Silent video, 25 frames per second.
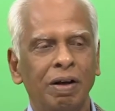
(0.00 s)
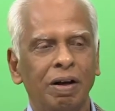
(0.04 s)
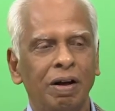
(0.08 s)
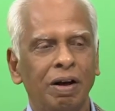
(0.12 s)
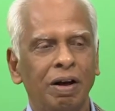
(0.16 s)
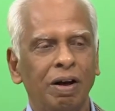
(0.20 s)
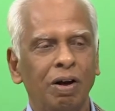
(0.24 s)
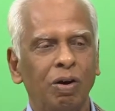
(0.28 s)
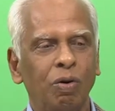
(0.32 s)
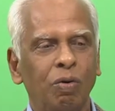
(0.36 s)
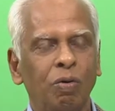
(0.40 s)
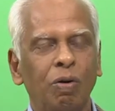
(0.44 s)

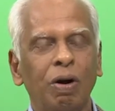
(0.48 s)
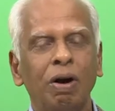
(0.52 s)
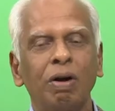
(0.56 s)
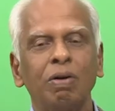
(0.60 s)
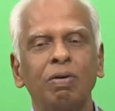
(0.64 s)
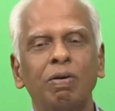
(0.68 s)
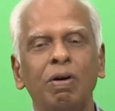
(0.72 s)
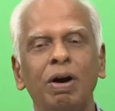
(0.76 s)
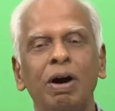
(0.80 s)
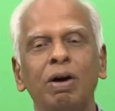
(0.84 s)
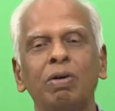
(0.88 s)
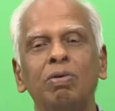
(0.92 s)

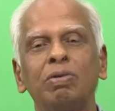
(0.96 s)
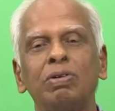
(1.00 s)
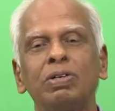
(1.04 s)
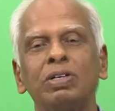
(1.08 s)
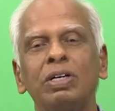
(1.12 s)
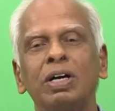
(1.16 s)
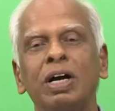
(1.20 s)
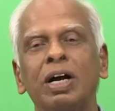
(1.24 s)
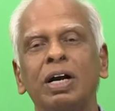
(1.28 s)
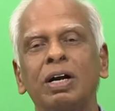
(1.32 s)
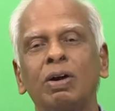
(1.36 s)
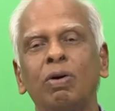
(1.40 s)
Where would
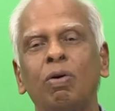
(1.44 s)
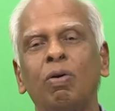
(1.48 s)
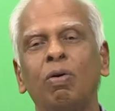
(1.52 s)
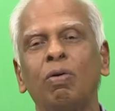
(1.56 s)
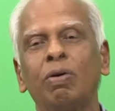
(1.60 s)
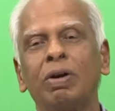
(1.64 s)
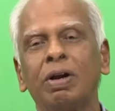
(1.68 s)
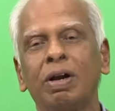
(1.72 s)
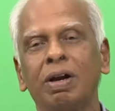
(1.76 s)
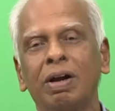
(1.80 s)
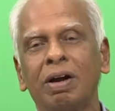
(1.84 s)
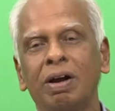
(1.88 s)
she get
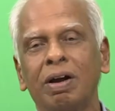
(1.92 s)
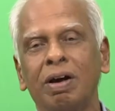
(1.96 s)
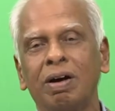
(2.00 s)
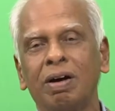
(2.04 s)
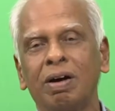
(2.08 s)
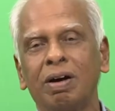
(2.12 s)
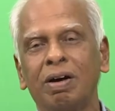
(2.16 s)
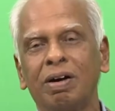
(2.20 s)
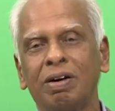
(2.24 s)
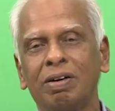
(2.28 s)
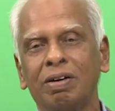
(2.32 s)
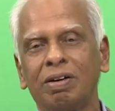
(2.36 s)
golden
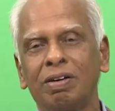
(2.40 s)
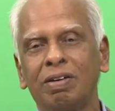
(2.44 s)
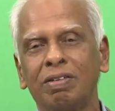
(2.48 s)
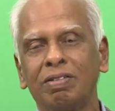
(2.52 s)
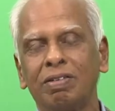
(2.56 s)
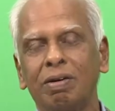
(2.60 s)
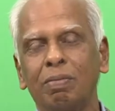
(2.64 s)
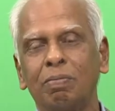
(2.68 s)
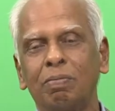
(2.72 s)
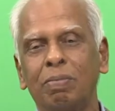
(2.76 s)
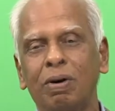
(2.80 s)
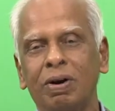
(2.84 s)

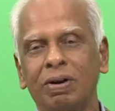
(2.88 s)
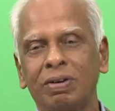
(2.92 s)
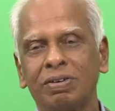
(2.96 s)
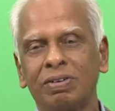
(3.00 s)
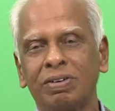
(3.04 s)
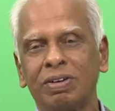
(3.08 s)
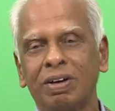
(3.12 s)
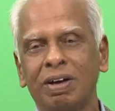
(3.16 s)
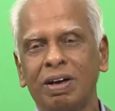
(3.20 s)
champaks?